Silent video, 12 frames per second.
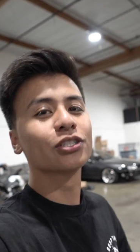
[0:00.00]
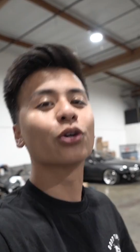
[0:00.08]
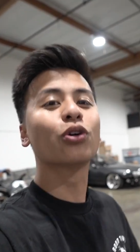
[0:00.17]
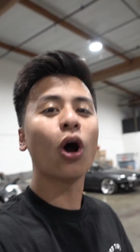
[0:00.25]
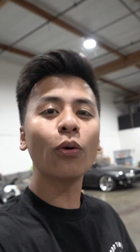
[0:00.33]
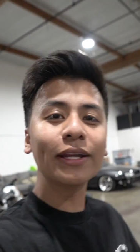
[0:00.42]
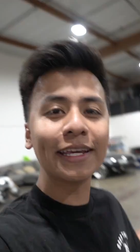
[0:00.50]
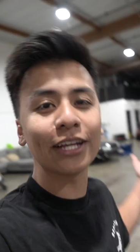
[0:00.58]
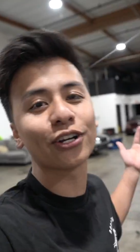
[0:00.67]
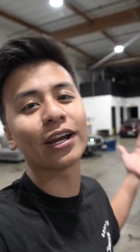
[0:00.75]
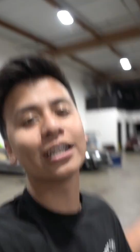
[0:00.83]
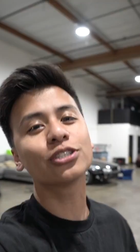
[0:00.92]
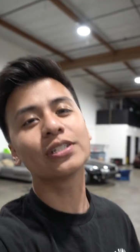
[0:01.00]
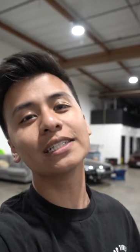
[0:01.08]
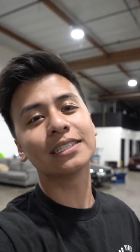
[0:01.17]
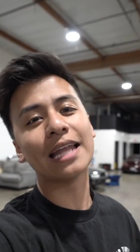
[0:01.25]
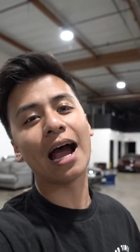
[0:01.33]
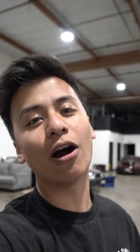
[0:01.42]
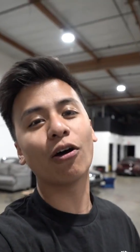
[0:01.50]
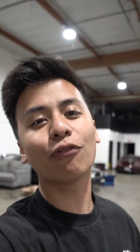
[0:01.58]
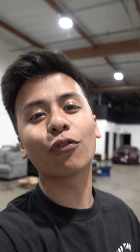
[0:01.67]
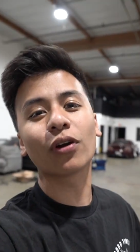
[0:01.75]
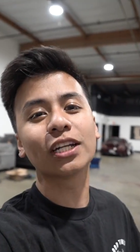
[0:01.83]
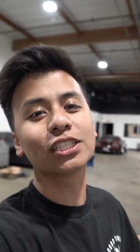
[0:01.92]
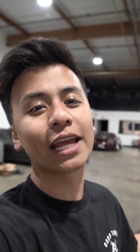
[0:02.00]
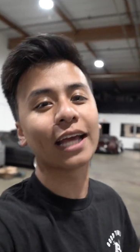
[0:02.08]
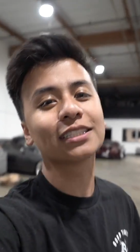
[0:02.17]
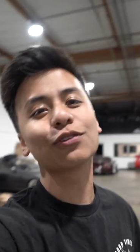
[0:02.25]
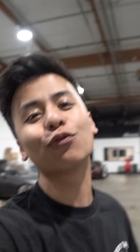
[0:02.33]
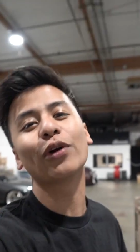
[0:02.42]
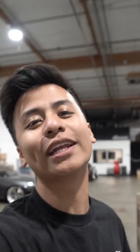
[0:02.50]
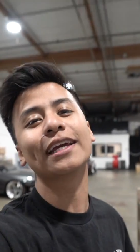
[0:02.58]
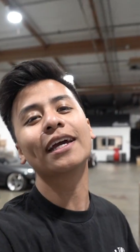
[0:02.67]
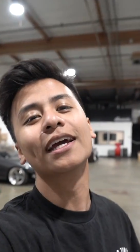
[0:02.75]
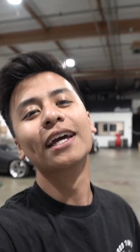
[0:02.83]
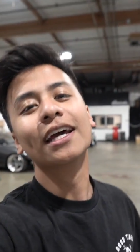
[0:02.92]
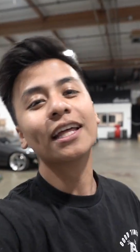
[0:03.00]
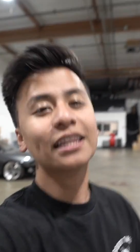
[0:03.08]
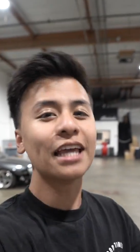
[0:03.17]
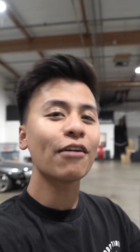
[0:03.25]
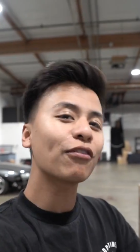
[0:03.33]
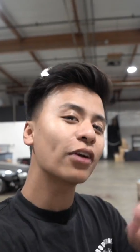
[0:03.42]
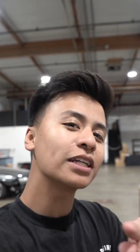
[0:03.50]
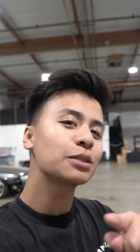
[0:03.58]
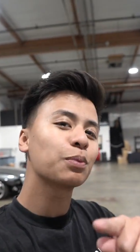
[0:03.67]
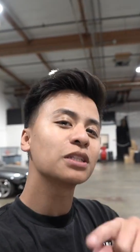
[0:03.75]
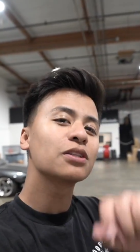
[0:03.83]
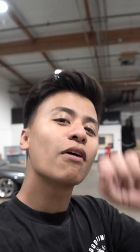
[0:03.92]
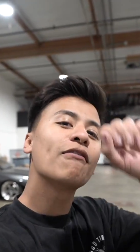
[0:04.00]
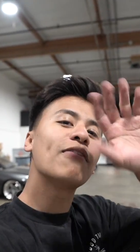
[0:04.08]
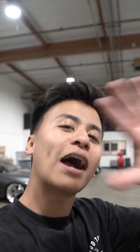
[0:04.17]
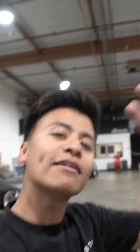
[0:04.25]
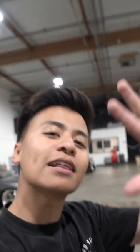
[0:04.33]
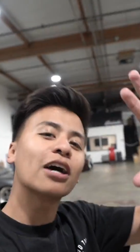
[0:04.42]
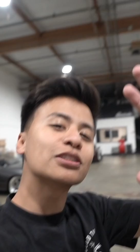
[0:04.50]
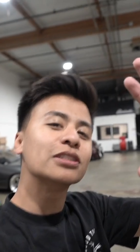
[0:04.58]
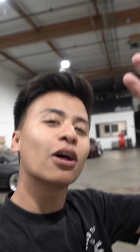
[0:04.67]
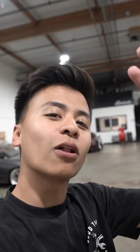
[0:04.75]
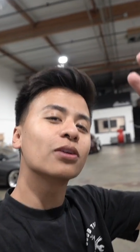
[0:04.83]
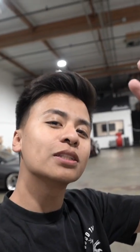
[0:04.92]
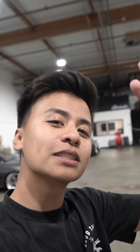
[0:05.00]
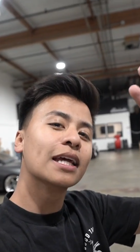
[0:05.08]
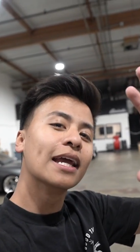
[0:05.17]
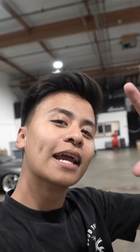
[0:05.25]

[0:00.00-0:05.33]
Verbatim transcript: so go and get your entries now for a chance of winning the FRS plus $5,000